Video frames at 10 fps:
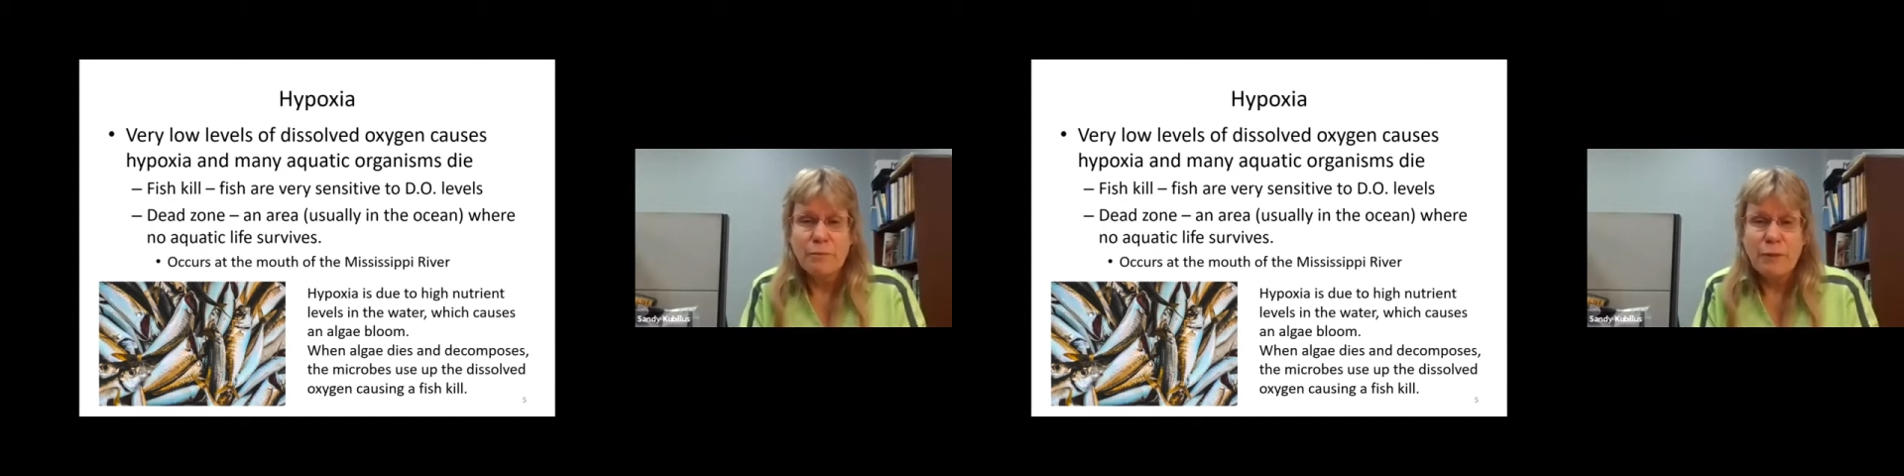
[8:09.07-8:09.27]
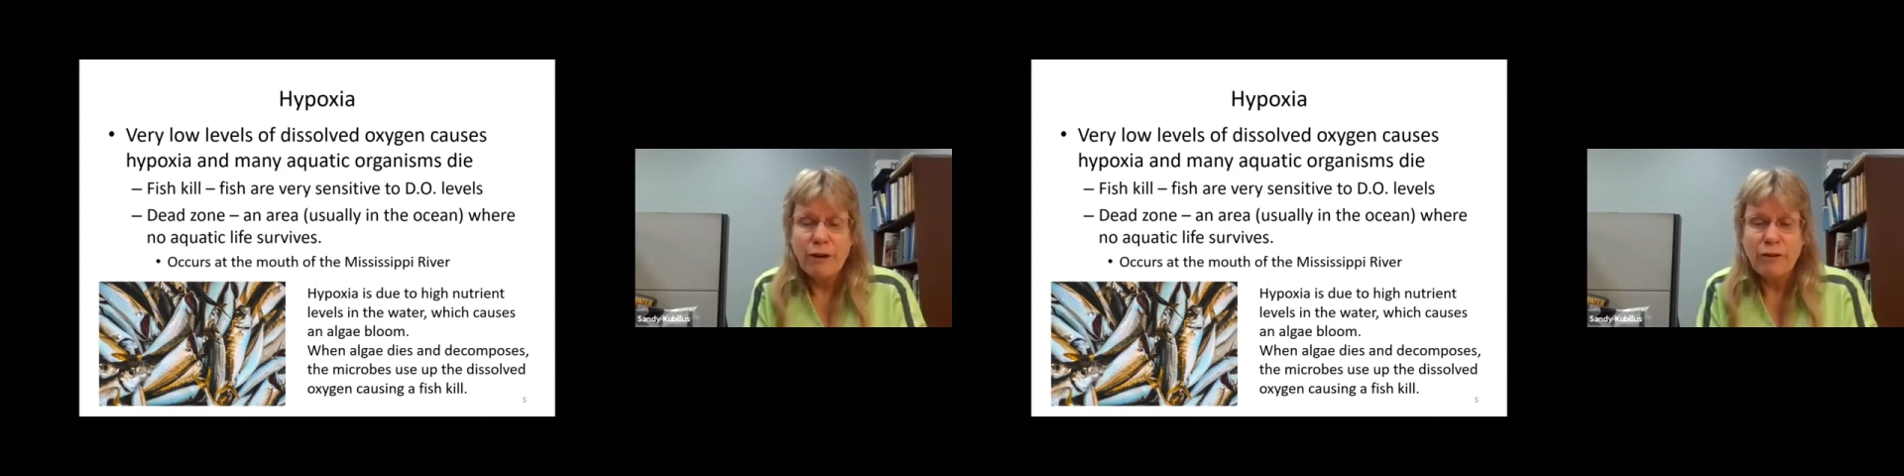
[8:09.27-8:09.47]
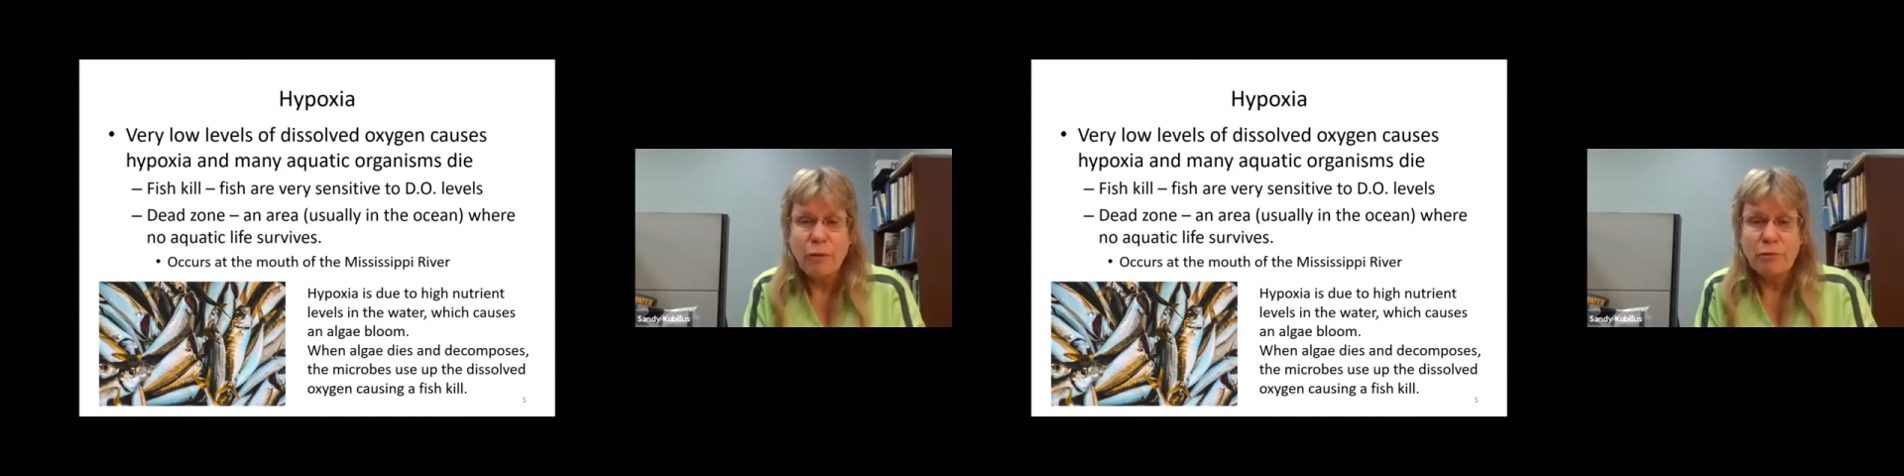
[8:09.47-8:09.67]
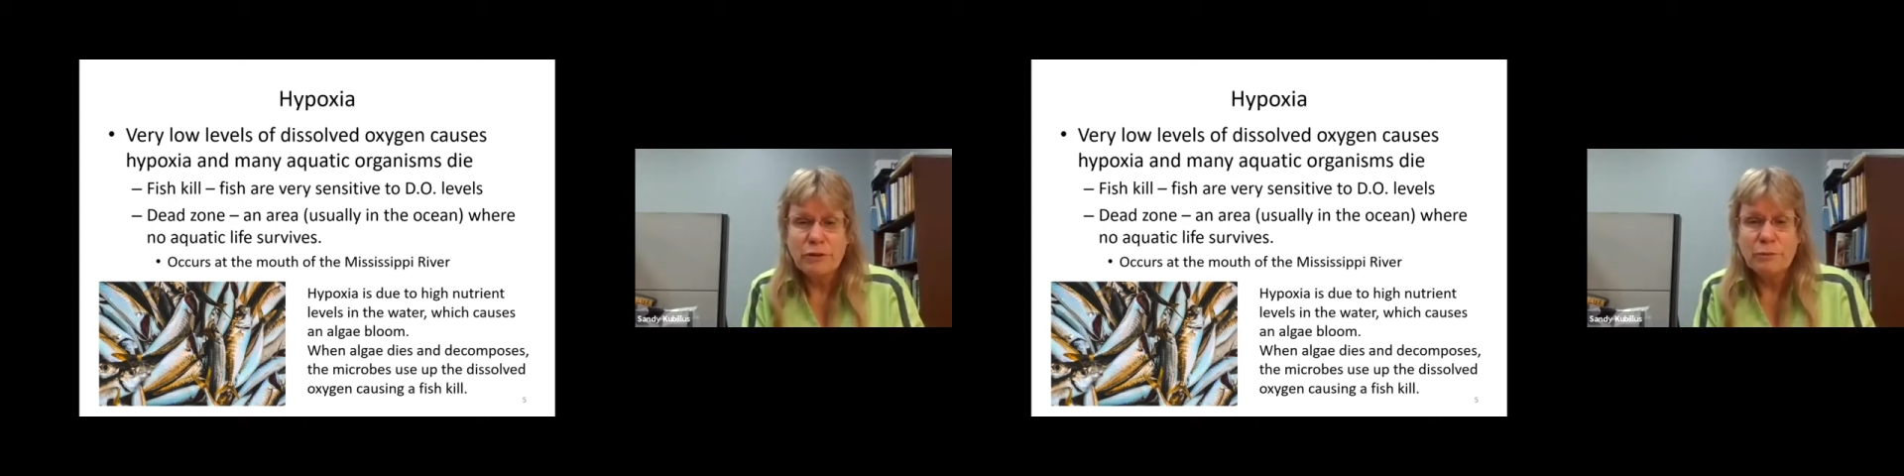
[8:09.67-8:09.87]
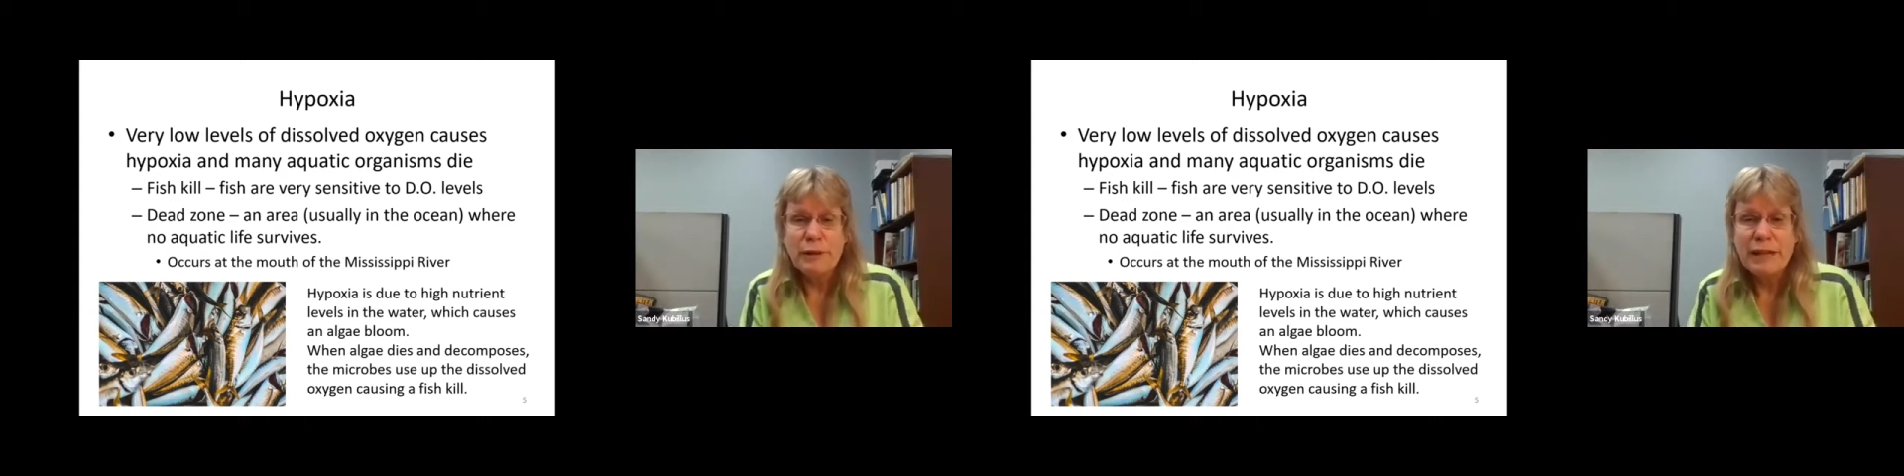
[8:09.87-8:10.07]

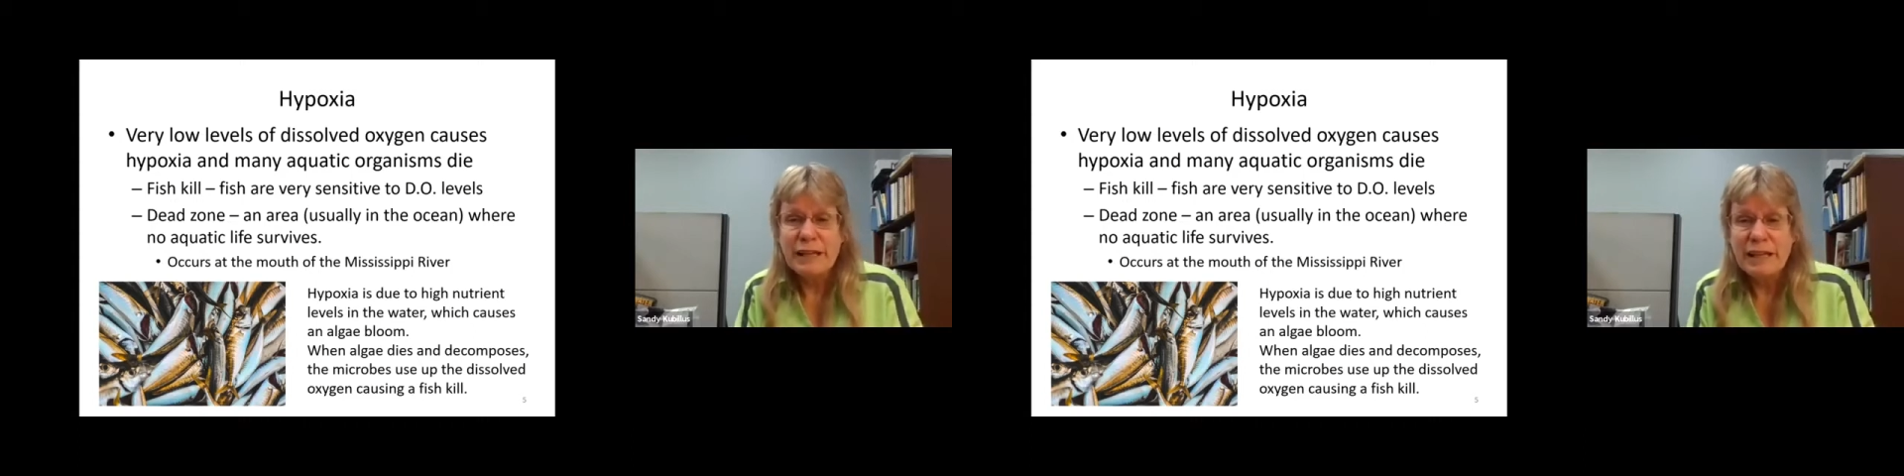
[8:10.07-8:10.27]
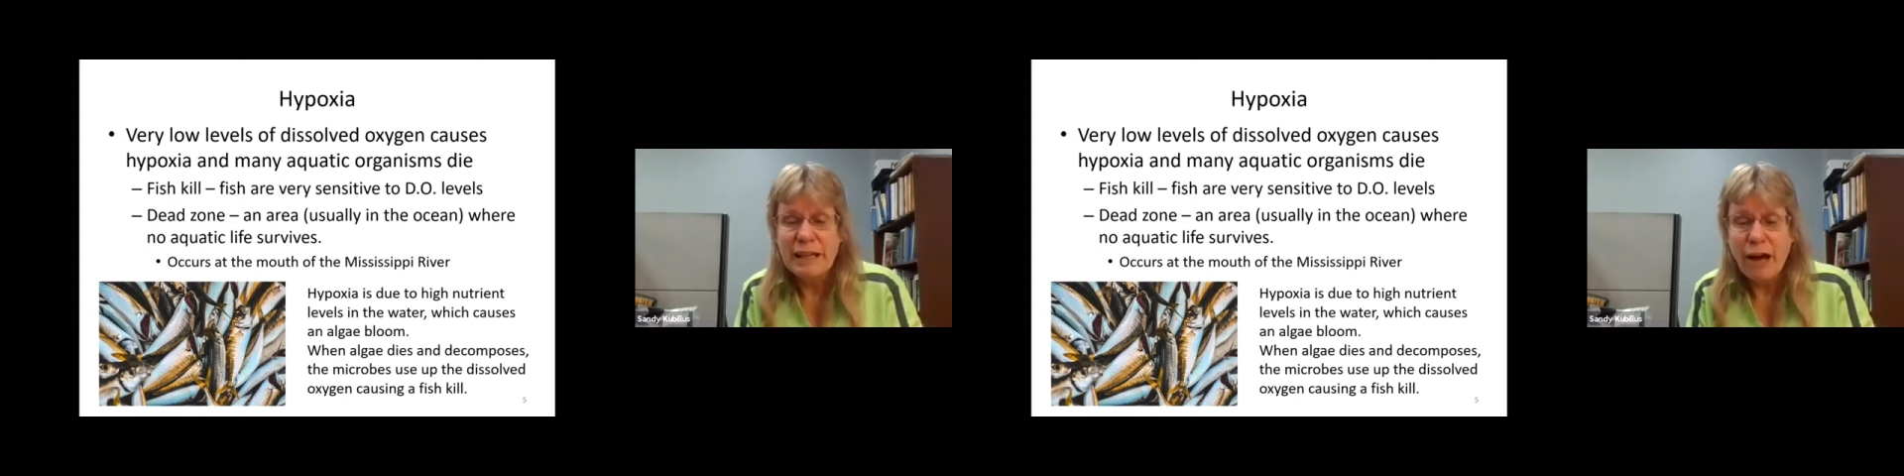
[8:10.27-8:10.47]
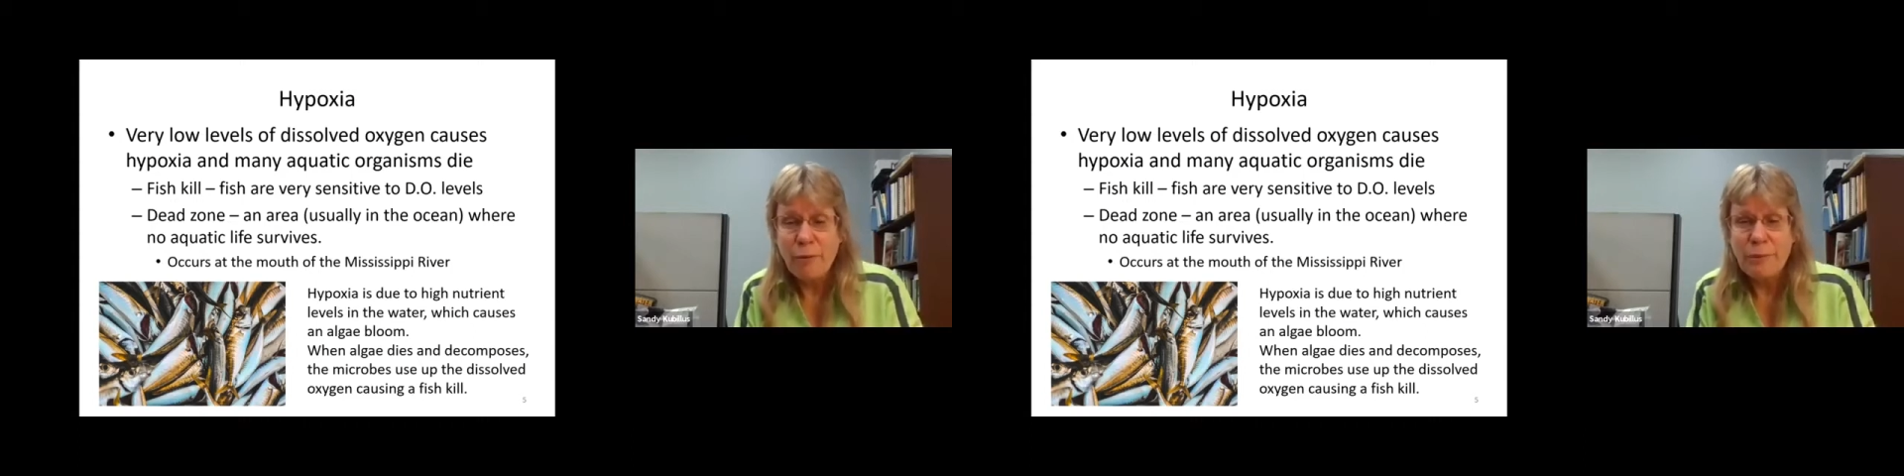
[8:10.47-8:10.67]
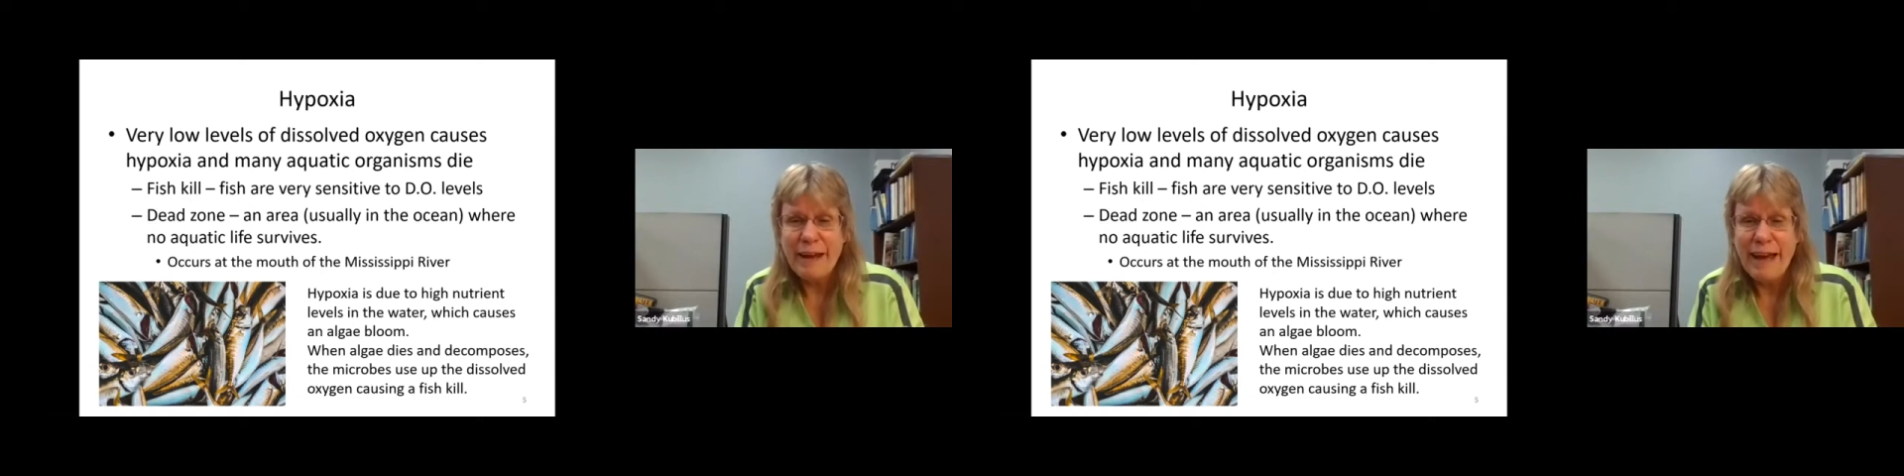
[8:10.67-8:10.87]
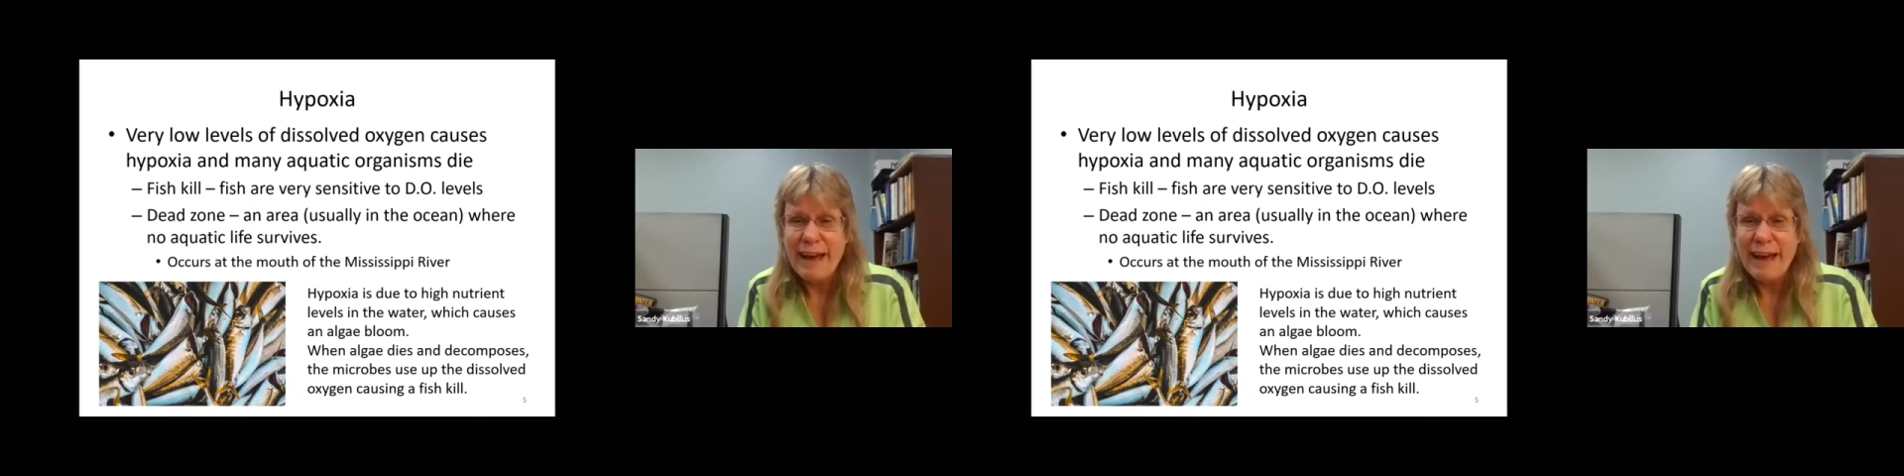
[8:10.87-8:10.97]
microbes to be eating up